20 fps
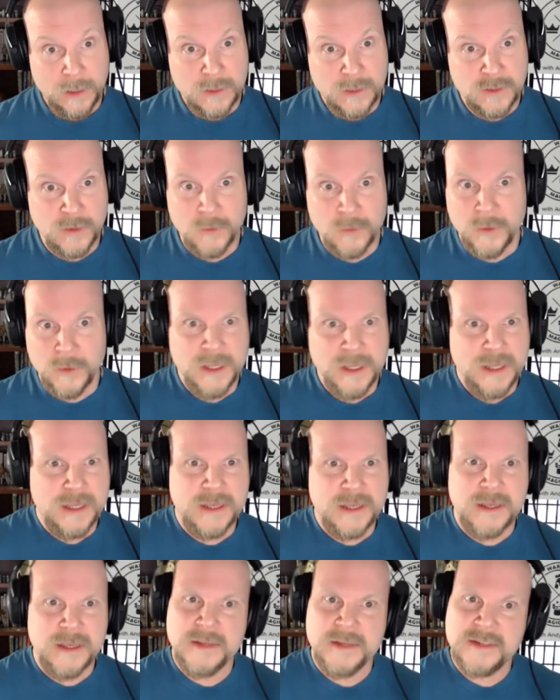so
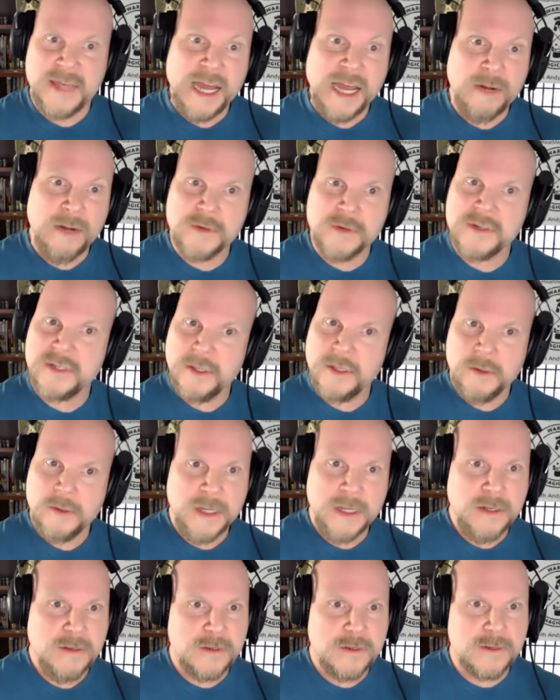is that
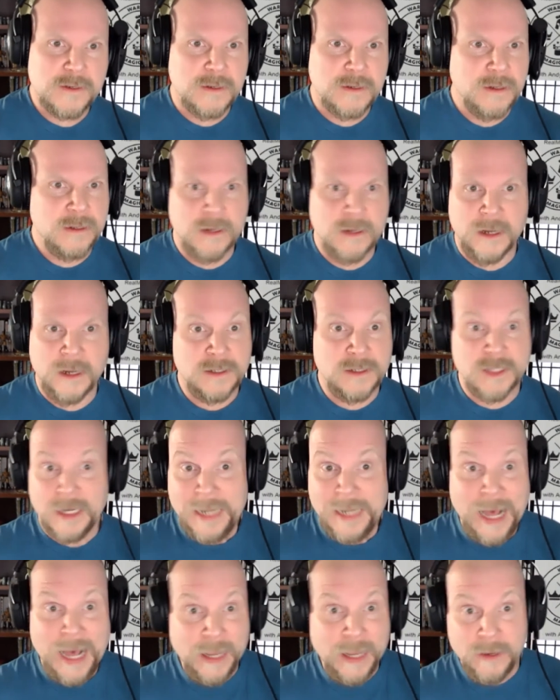resilience uh,
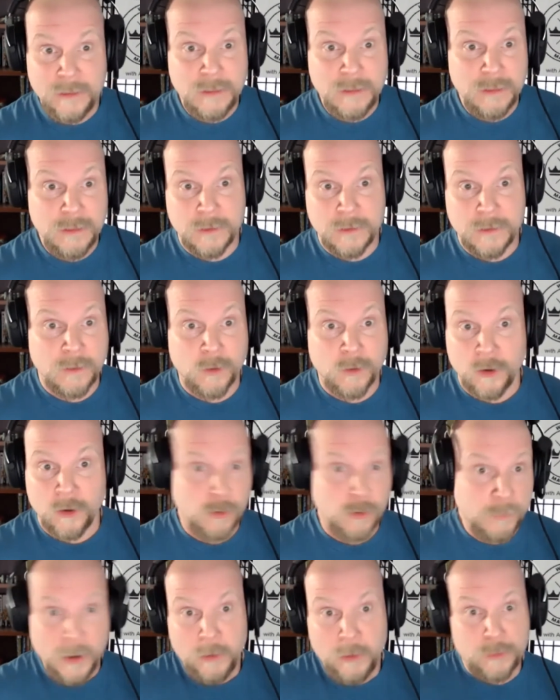denial or, or,
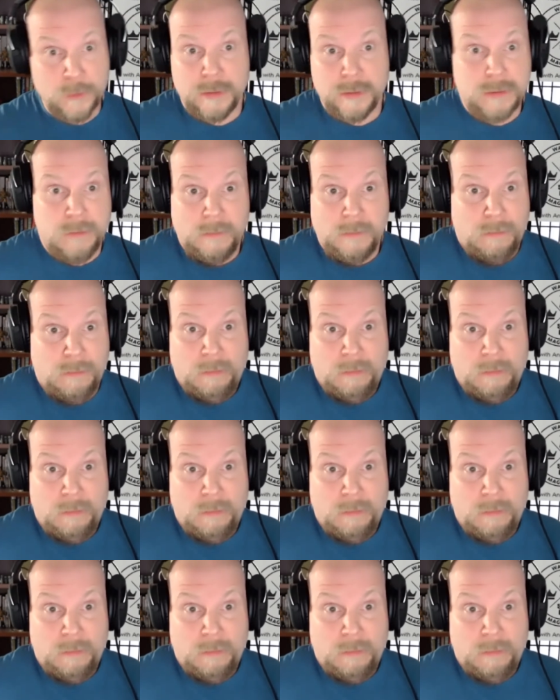or both